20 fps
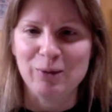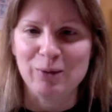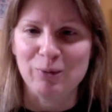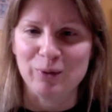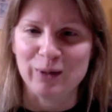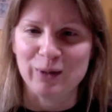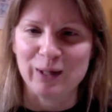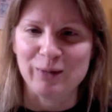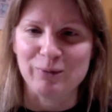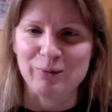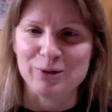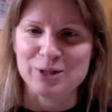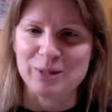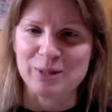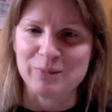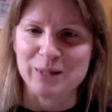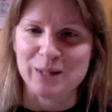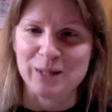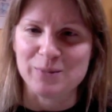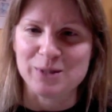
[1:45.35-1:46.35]
where they were
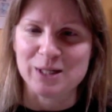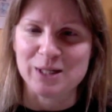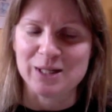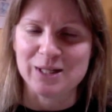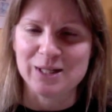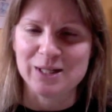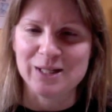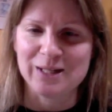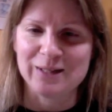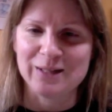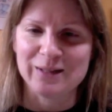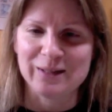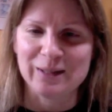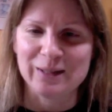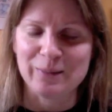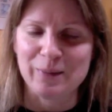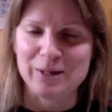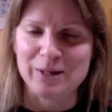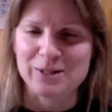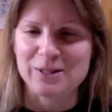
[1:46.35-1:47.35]
sometimes hidden, and
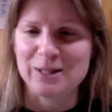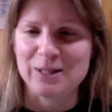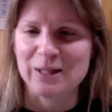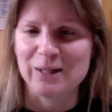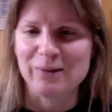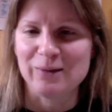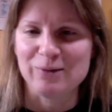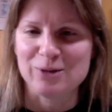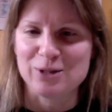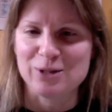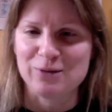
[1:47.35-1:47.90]
the best thing was